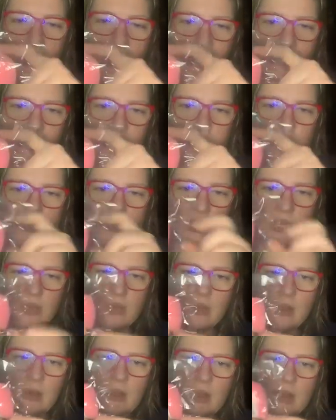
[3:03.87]
edge
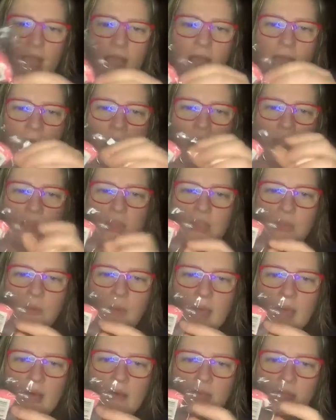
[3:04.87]
here, and then you
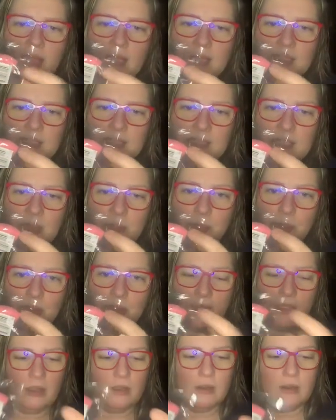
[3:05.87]
have like a tip
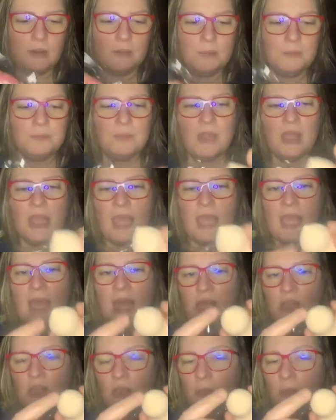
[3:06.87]
here.
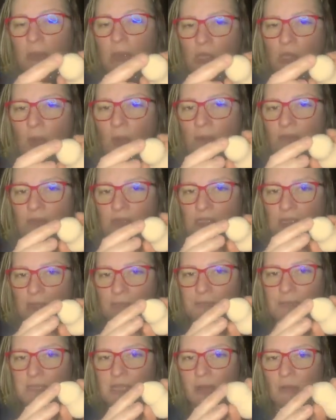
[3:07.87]
And I mean, you have a
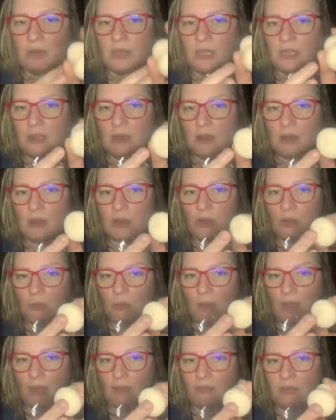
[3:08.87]
tip down here, you
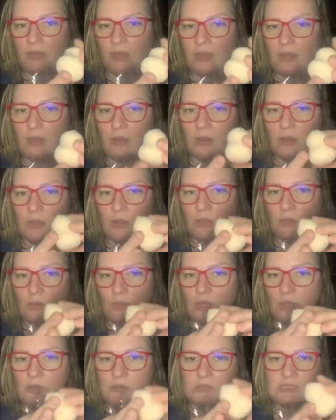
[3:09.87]
have here, you
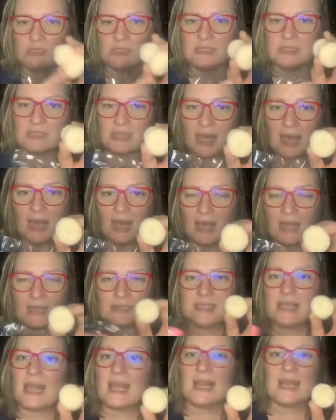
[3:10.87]
can use the
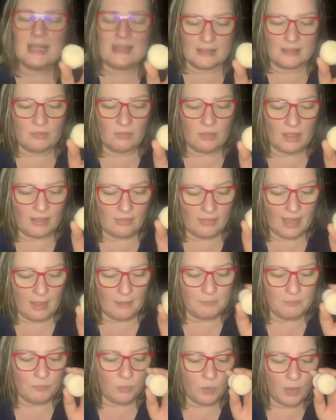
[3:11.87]
sides, anything like
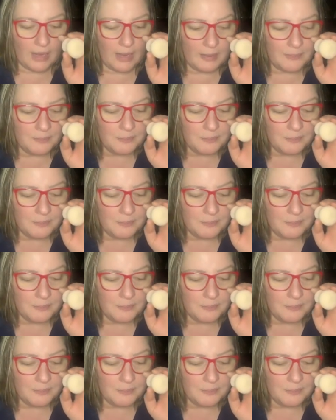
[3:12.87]
that, okay?